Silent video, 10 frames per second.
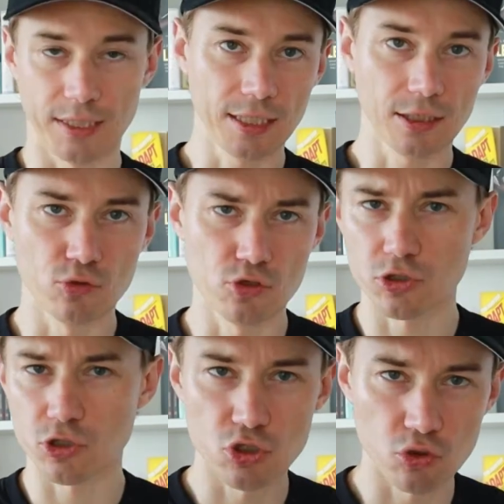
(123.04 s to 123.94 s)
includes
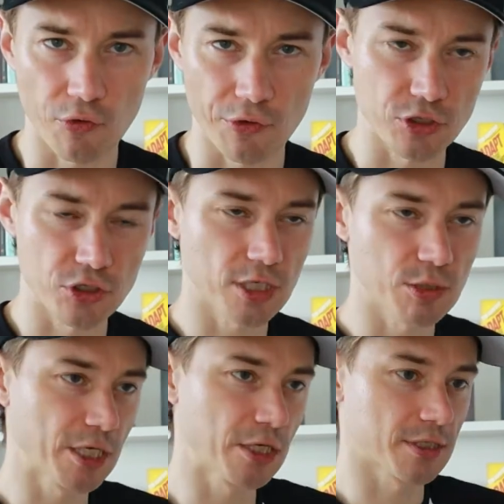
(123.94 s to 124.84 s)
also storage, just
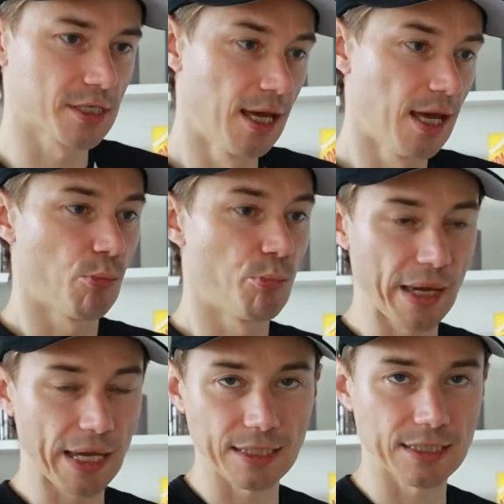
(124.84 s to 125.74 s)
because
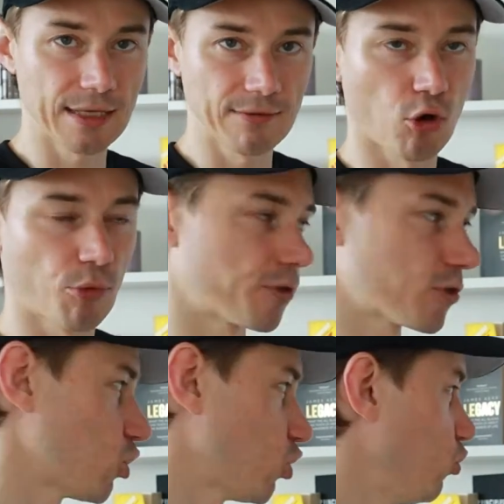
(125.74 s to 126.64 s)
backend
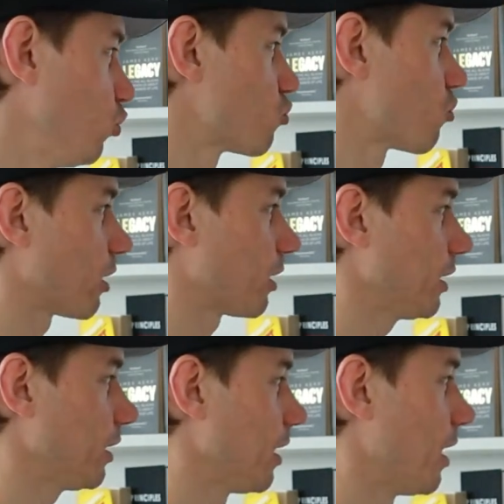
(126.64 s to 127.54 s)
developers
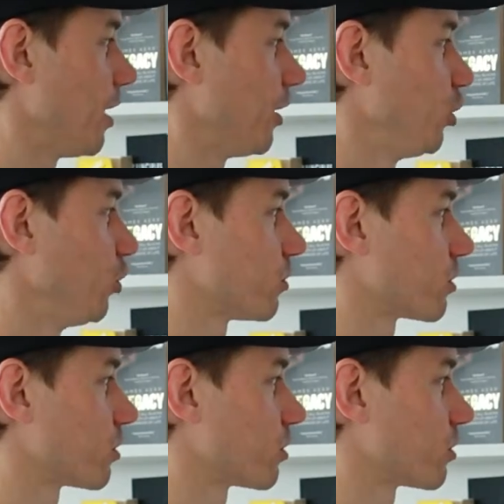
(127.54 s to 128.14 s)
usually use